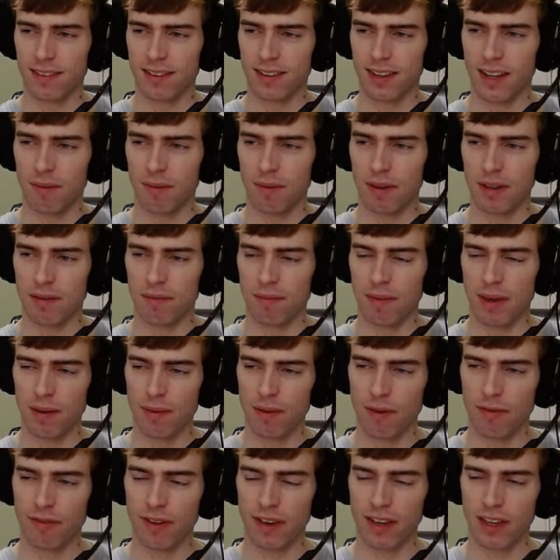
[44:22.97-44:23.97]
I mean,
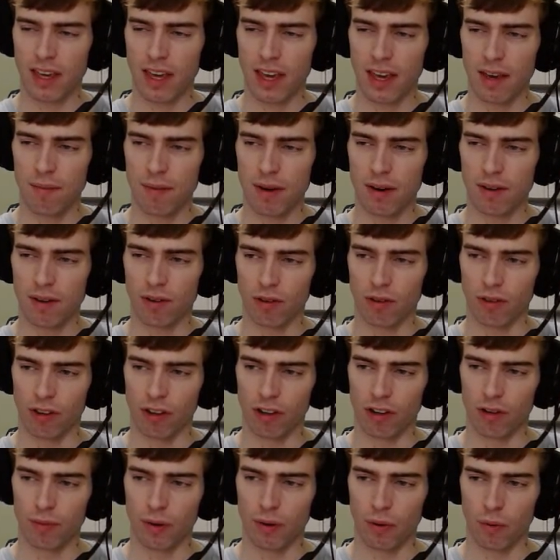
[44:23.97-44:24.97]
maybe if I came out a
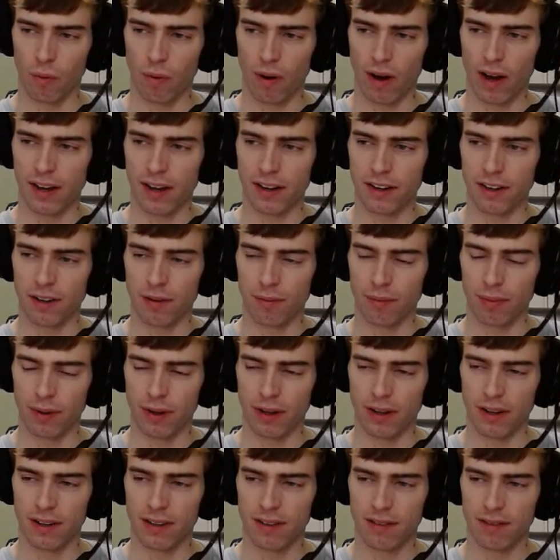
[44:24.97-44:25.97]
little bit wider,
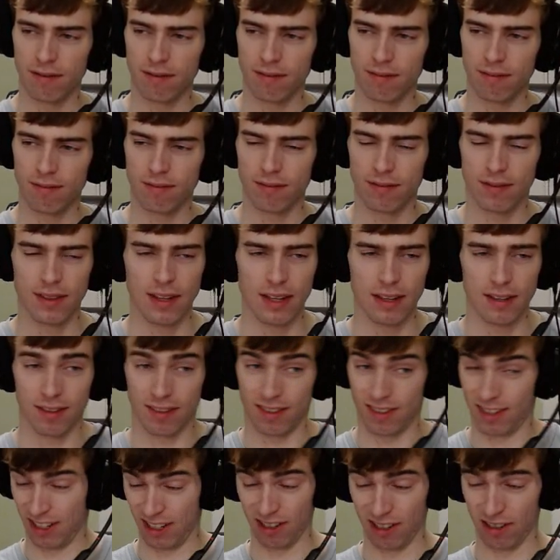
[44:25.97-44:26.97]
but
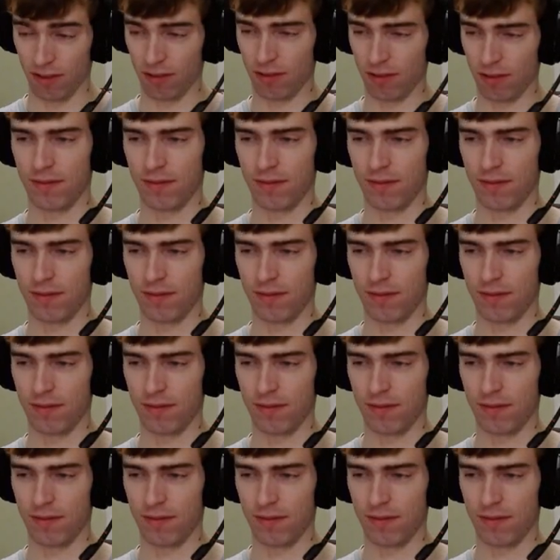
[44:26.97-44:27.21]
still.